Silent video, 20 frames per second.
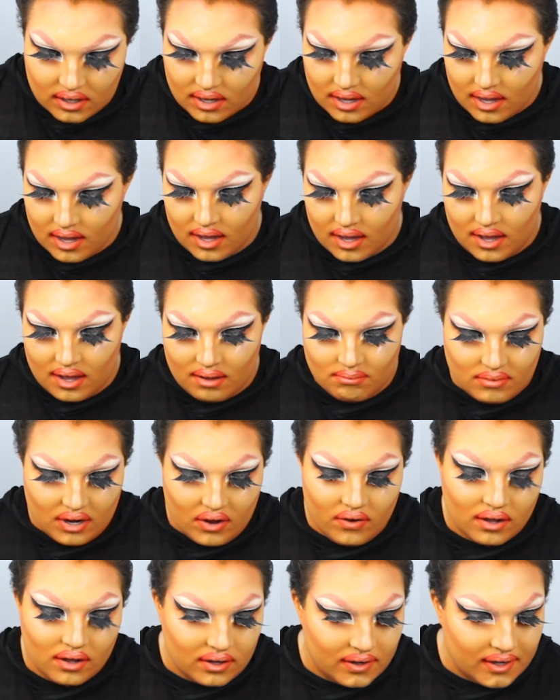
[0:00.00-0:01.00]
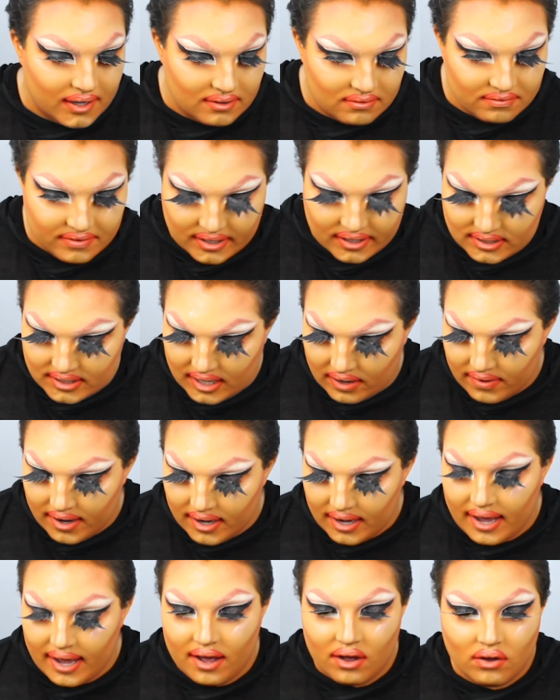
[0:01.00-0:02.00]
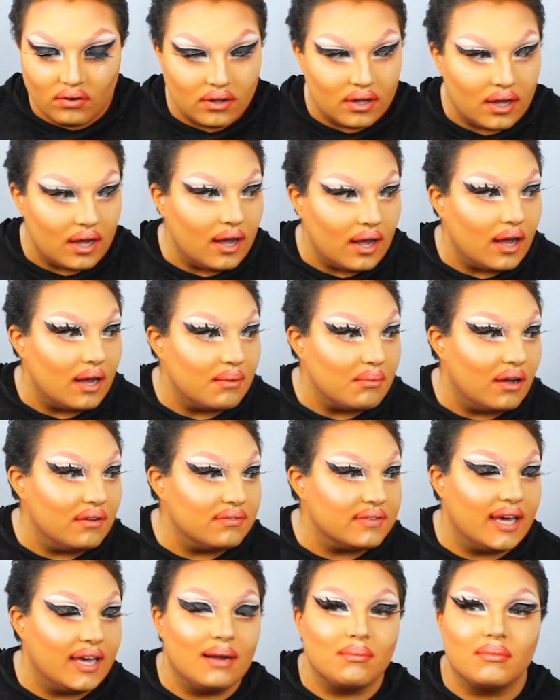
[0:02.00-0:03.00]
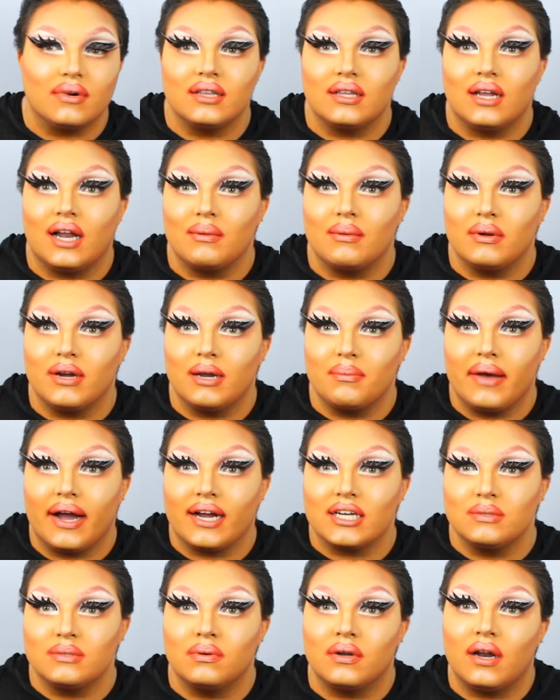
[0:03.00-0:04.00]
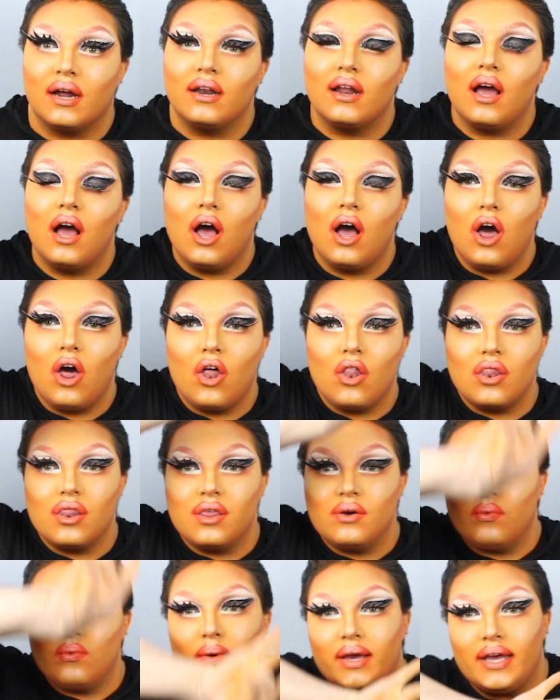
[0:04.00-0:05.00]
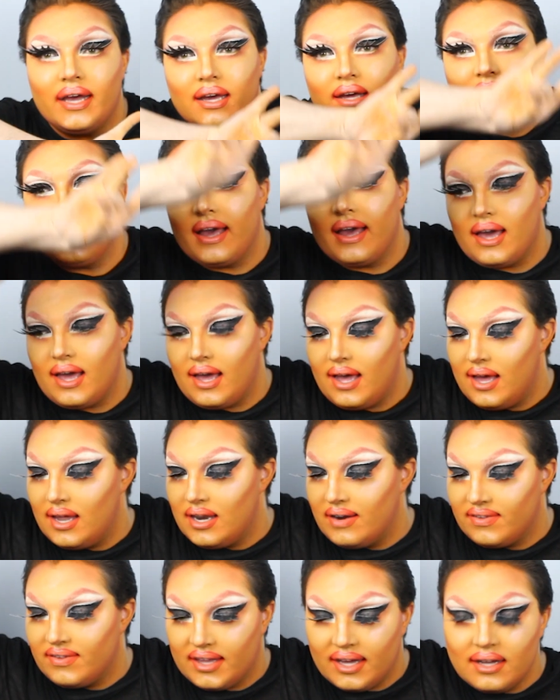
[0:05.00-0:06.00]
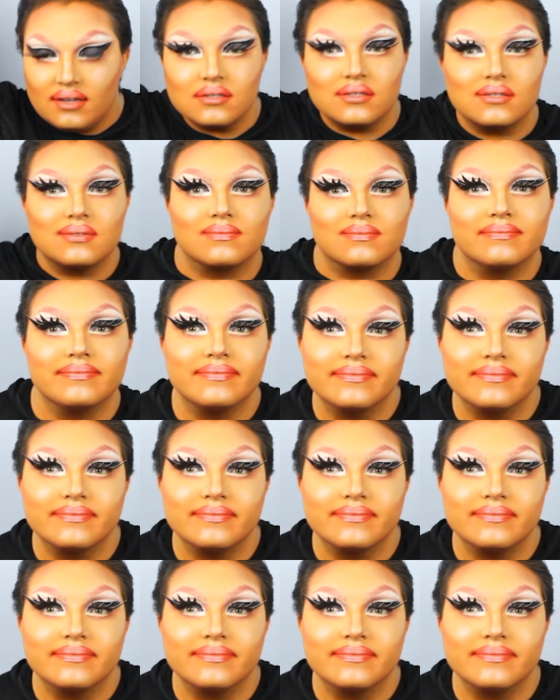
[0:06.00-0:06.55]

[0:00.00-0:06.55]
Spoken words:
No, I'll go ahead and fix that right now, off camera, and then I'll be right back to put on the wig and everything else.